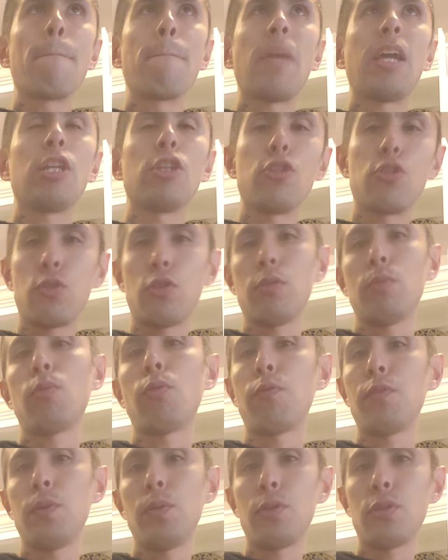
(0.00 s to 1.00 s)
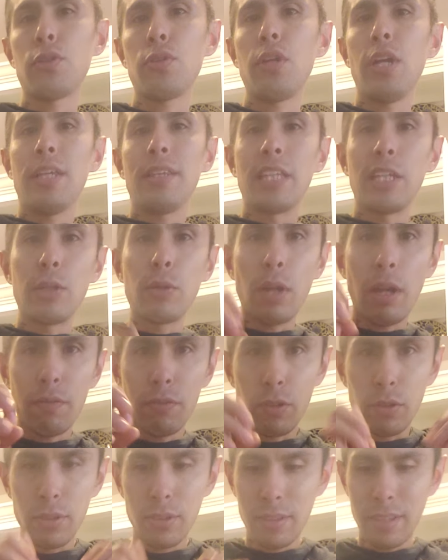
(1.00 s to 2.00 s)
enjoyable future, then you have
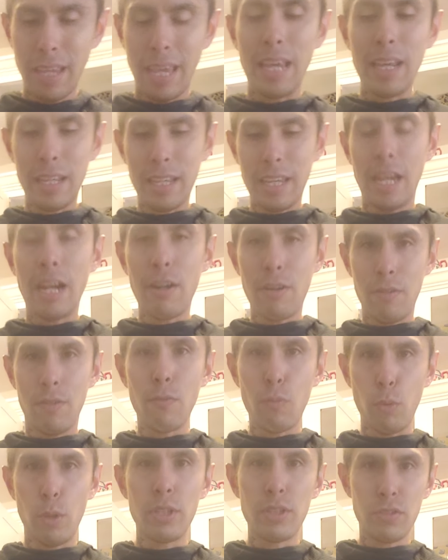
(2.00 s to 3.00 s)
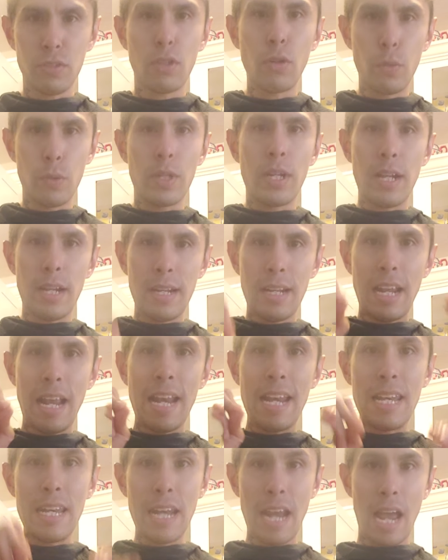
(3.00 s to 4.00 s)
to take care of what's going on
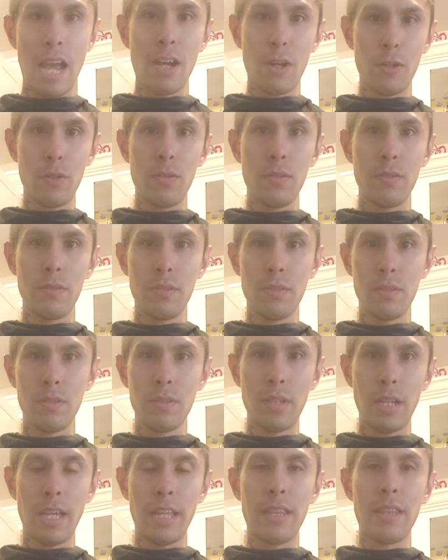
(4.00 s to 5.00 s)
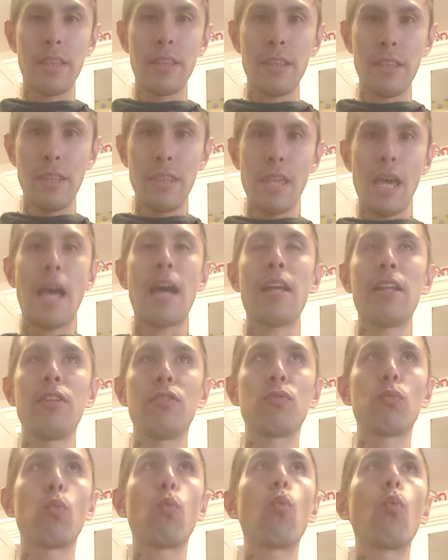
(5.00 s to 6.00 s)
now. And that
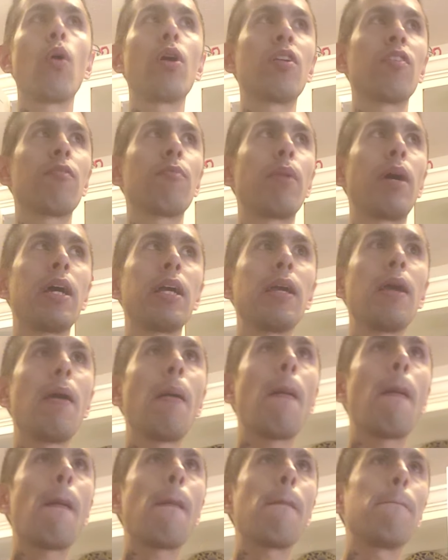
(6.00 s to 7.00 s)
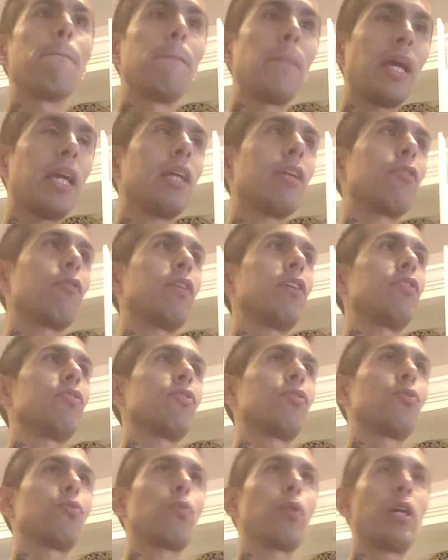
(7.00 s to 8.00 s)
is one of my main
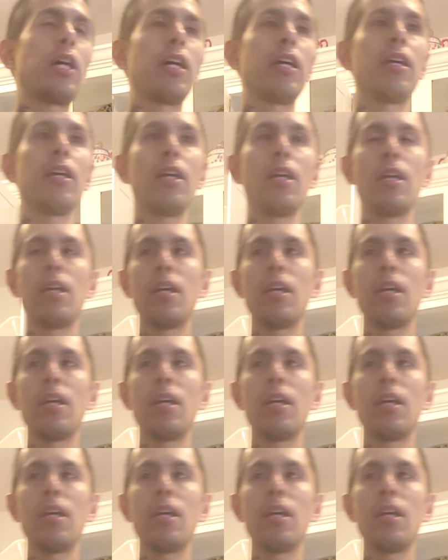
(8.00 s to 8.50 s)
reasons why